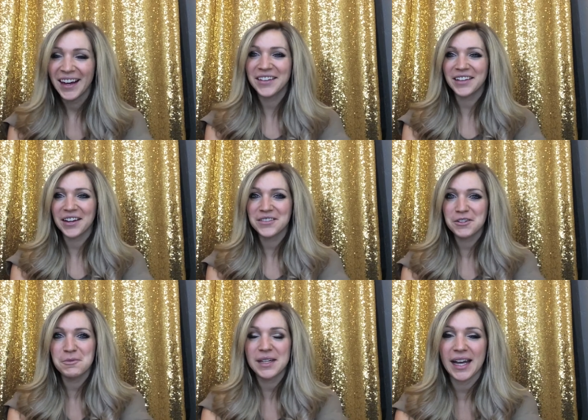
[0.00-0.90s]
A lot of you
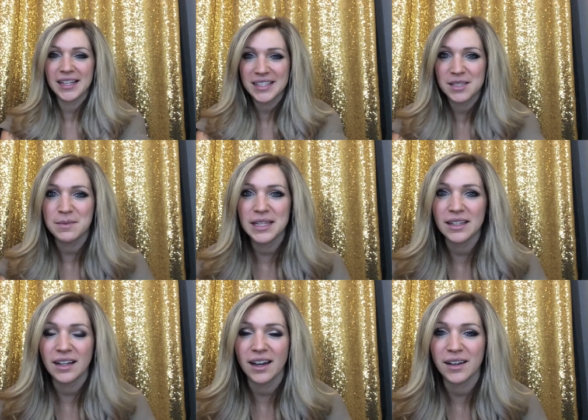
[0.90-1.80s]
have been asking
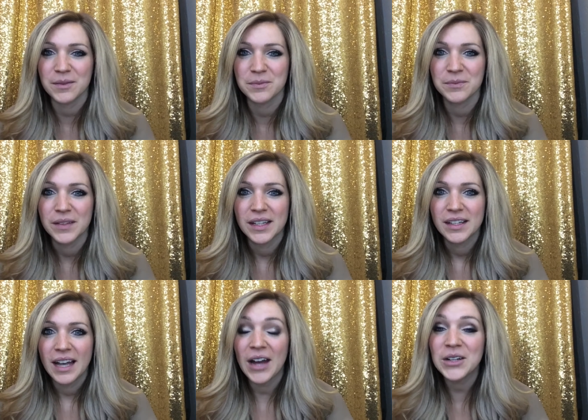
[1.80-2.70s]
me,
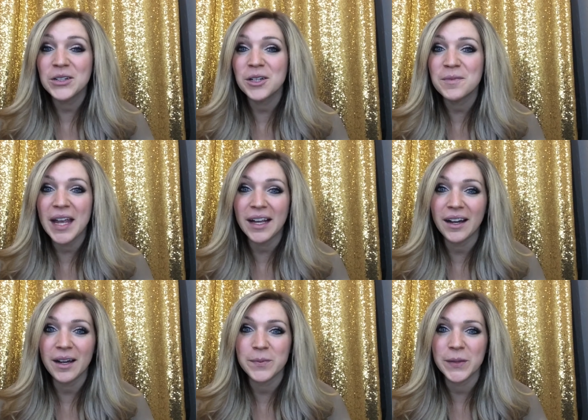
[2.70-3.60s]
how do you do your makeup?